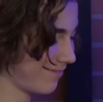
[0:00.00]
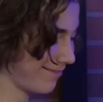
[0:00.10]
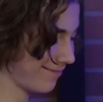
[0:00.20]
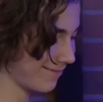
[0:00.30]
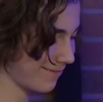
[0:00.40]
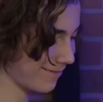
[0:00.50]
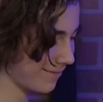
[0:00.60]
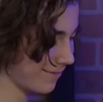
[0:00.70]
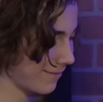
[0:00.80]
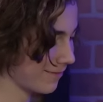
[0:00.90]

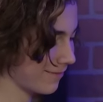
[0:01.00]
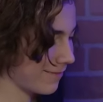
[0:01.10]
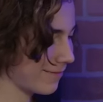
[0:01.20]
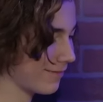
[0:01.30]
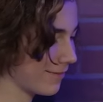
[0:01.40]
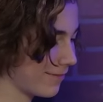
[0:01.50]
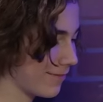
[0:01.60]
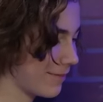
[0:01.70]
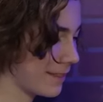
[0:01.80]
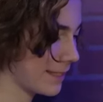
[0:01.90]

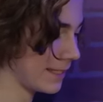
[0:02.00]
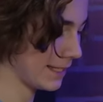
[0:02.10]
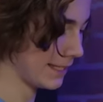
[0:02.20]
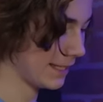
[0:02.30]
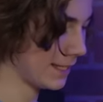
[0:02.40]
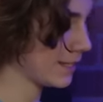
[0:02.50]
[no speech]